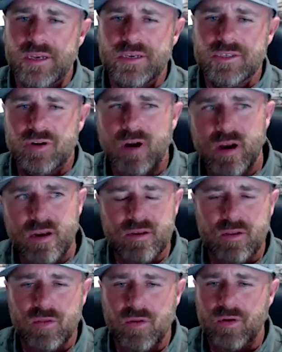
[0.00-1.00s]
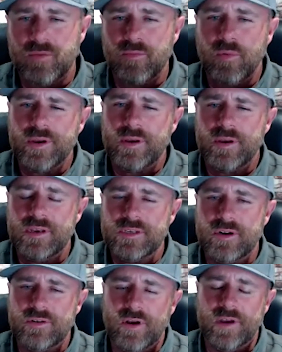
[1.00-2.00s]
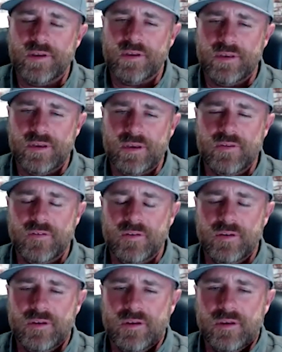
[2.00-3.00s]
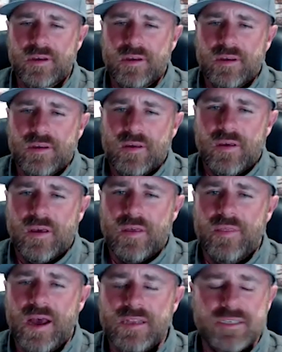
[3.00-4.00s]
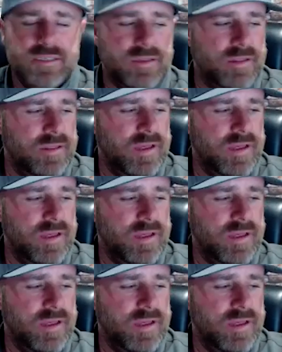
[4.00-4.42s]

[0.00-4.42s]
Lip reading: He's trying to learn what it is you're trying to teach. And that's